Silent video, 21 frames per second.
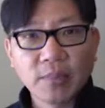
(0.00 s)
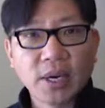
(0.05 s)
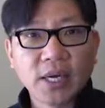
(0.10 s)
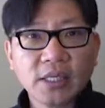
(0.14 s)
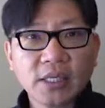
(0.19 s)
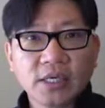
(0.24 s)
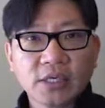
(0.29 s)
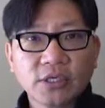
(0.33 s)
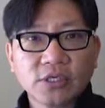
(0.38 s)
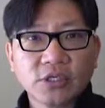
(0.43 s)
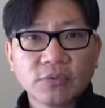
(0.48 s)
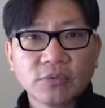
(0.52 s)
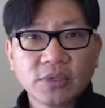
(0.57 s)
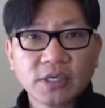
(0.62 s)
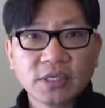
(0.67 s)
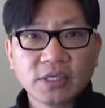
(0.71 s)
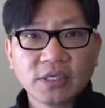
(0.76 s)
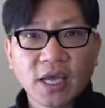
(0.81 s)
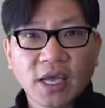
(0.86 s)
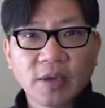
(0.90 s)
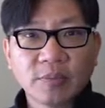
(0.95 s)
by the kitchen
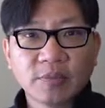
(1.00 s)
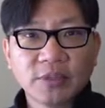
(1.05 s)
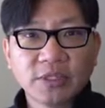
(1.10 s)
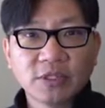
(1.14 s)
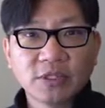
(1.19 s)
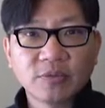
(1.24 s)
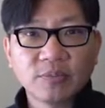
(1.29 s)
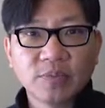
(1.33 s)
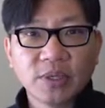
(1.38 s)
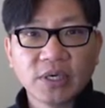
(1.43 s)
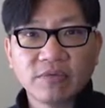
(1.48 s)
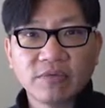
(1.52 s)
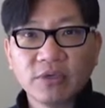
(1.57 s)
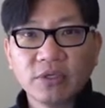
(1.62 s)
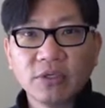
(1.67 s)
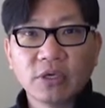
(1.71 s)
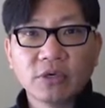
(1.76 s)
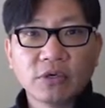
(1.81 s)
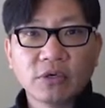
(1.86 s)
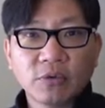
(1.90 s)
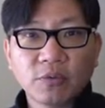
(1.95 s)
when it happens, but if you
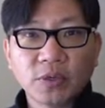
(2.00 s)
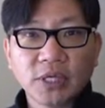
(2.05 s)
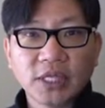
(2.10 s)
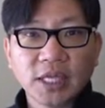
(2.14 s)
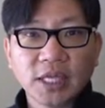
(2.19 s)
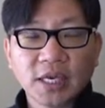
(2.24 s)
don't know what